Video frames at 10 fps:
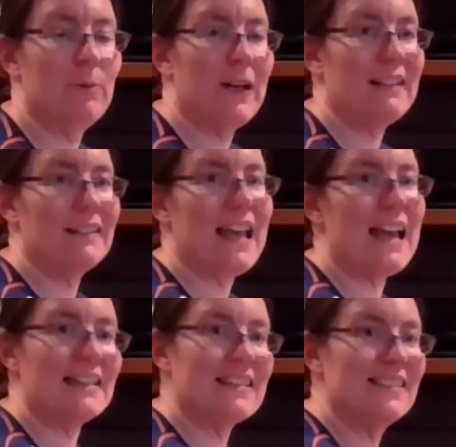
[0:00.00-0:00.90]
wild
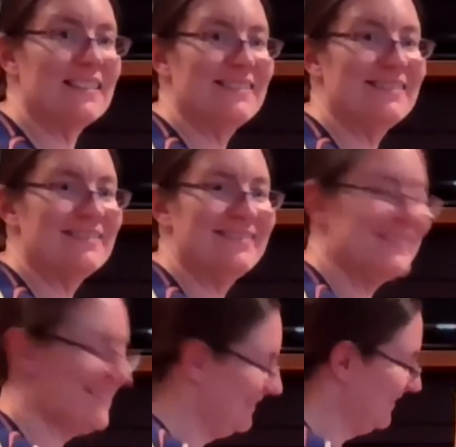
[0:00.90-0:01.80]
cats.
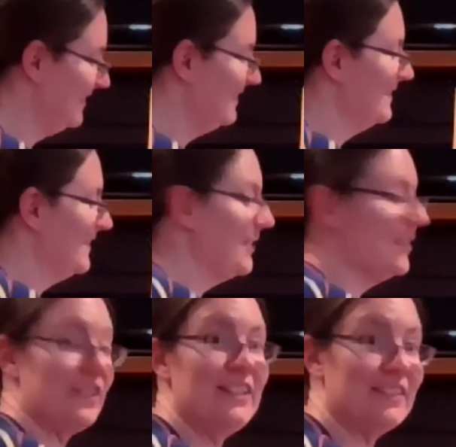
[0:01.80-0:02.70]
Mm -hmm. So
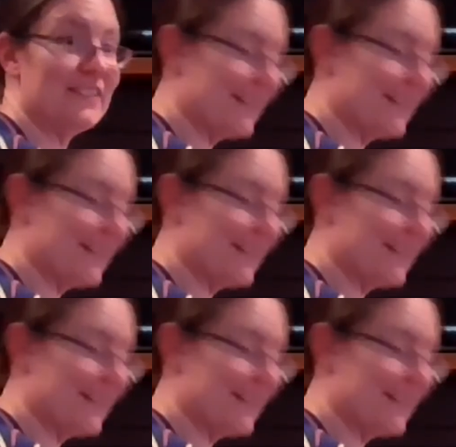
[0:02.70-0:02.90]
good, he looks